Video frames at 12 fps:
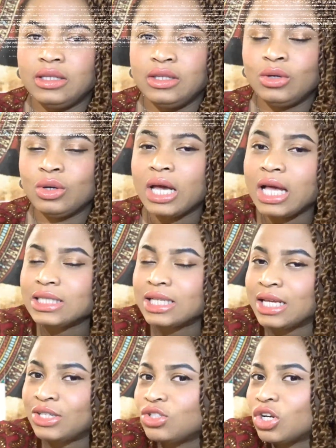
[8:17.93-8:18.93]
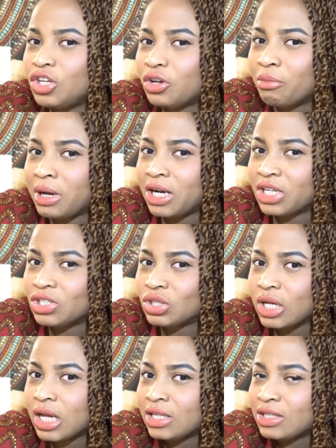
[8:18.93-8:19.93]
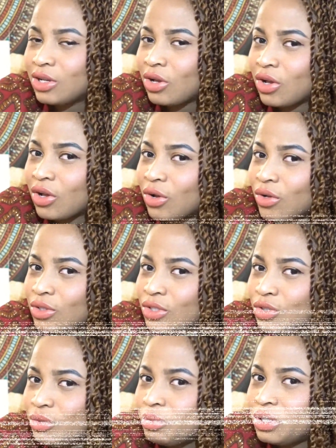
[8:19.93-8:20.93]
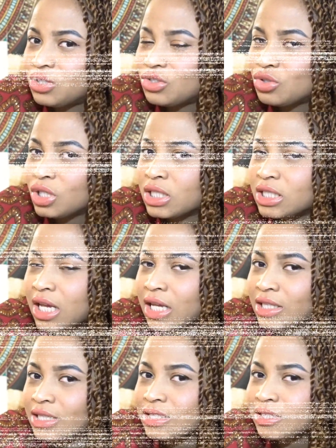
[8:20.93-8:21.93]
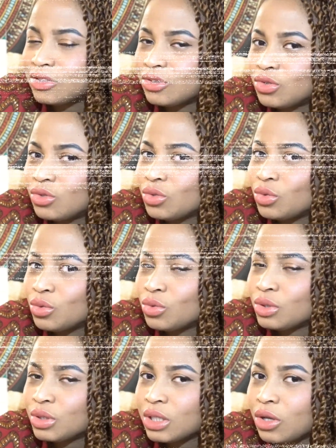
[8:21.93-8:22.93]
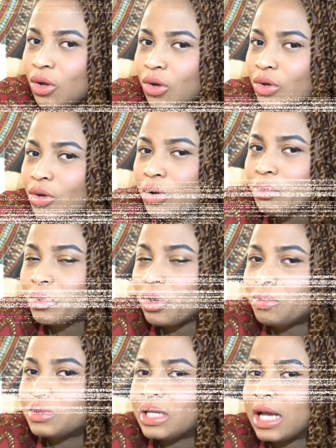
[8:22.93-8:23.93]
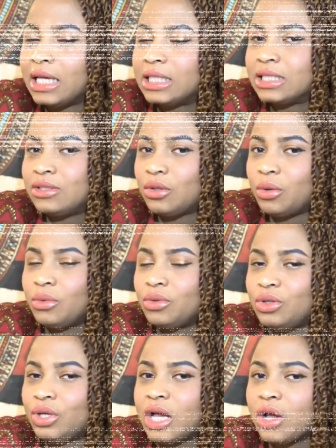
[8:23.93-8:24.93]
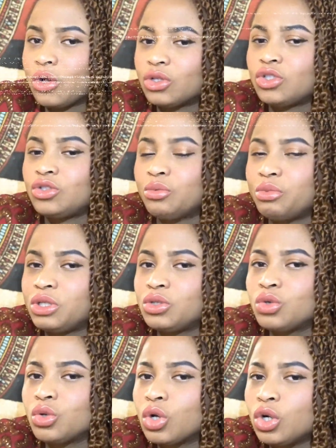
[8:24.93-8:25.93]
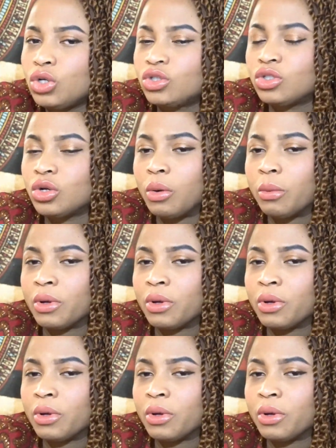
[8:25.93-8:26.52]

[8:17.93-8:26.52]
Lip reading: You guys enjoy your marriage. You can't continue being strict and too uptight, you know. You can't continue being too closed up,